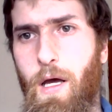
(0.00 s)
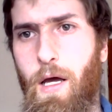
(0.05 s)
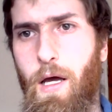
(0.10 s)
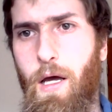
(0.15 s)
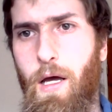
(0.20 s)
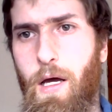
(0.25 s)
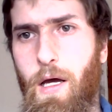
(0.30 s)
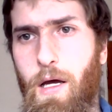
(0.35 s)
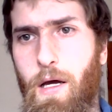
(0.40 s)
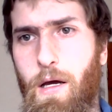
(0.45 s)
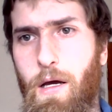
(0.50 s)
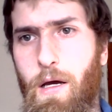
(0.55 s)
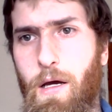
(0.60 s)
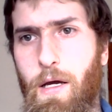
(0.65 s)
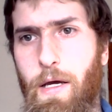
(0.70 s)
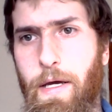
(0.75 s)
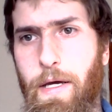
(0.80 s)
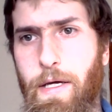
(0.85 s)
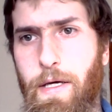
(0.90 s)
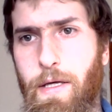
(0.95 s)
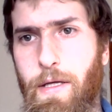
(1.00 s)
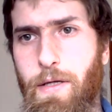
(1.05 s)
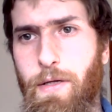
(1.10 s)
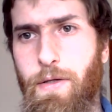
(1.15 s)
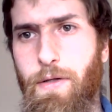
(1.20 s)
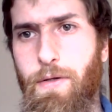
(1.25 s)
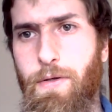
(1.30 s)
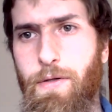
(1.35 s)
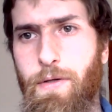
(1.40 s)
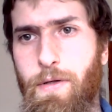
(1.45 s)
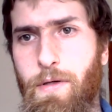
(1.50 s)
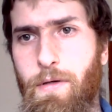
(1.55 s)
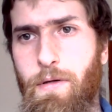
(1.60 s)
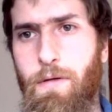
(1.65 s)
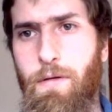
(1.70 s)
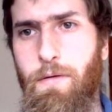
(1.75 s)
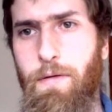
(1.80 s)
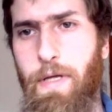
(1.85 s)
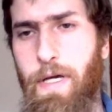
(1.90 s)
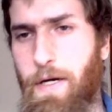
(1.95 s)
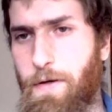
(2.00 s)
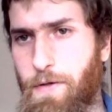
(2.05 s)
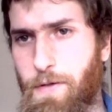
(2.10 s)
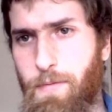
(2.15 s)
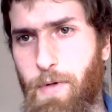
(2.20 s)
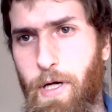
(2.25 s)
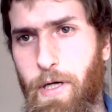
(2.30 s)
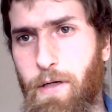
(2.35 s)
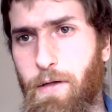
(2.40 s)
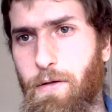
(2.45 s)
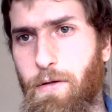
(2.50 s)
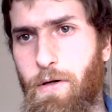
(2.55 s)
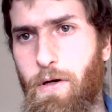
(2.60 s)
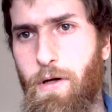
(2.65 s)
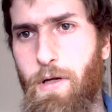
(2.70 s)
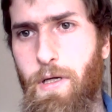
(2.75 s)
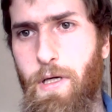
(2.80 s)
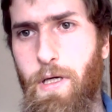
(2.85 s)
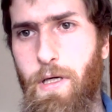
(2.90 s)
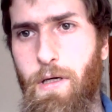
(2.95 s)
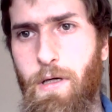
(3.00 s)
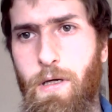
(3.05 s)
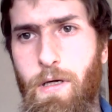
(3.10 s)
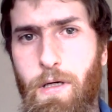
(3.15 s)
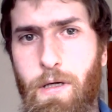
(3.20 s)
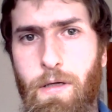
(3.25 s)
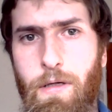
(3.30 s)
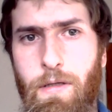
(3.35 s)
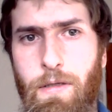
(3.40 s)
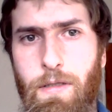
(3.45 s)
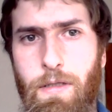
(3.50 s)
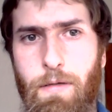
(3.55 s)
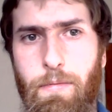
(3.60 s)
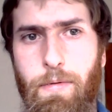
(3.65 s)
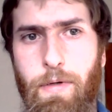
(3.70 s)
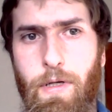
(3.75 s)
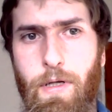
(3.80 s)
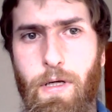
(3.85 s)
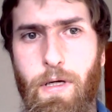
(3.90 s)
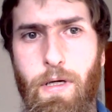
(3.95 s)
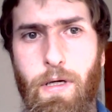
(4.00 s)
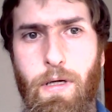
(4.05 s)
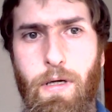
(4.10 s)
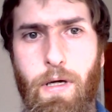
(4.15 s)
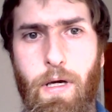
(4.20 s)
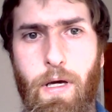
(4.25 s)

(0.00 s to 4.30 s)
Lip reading: and the hair is black and curly, typically.